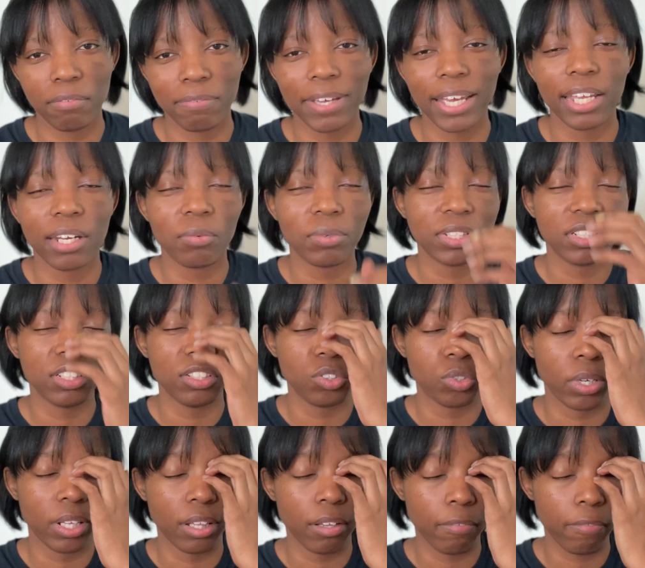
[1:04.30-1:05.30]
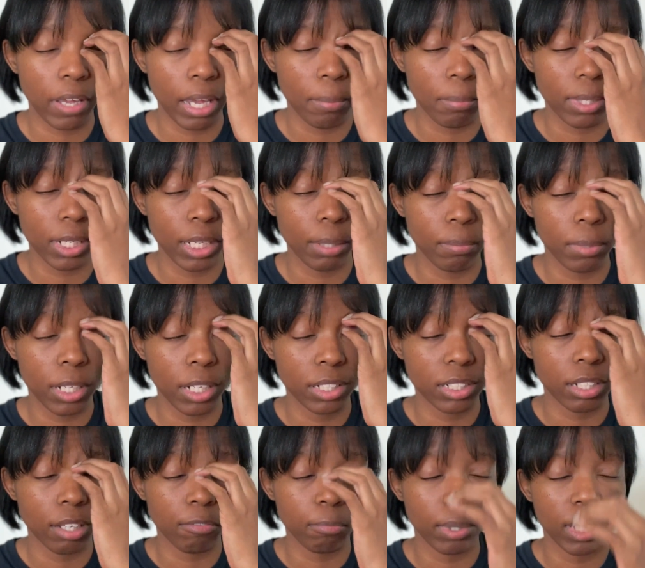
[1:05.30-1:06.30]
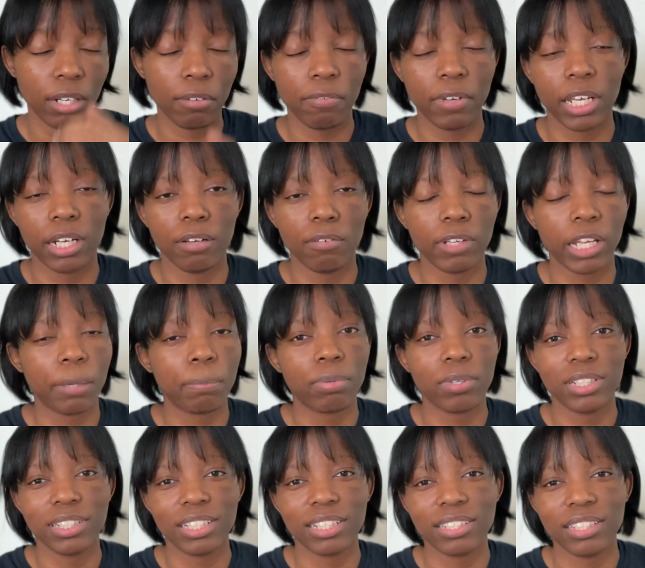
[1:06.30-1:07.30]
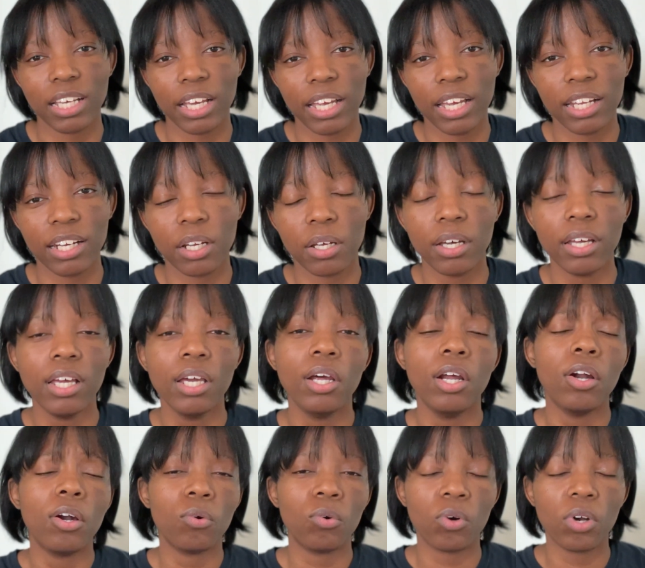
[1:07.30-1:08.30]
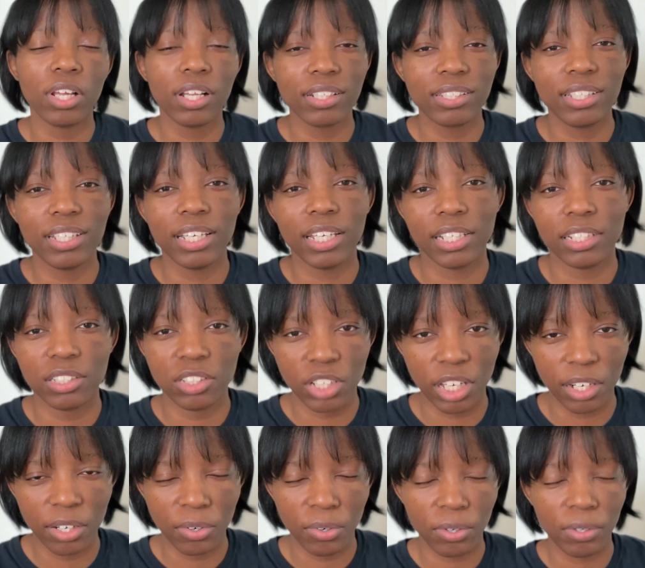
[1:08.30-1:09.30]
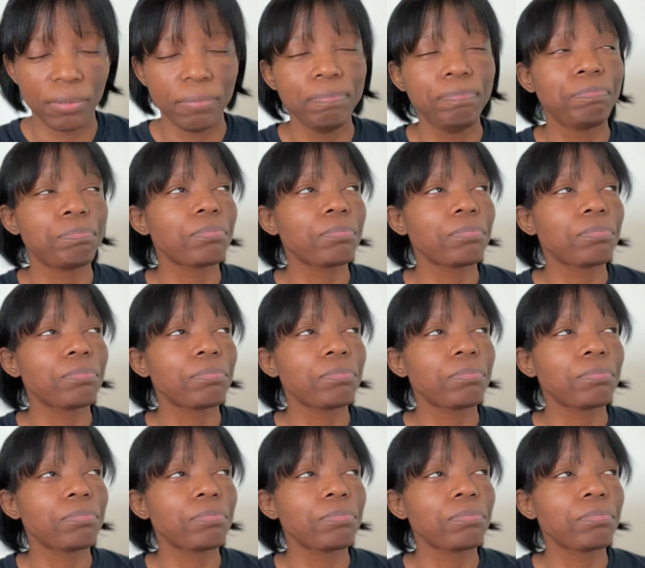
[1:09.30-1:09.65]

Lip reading: fan when she joined the family because I've been a fan of like Princess Diana, royalty in general,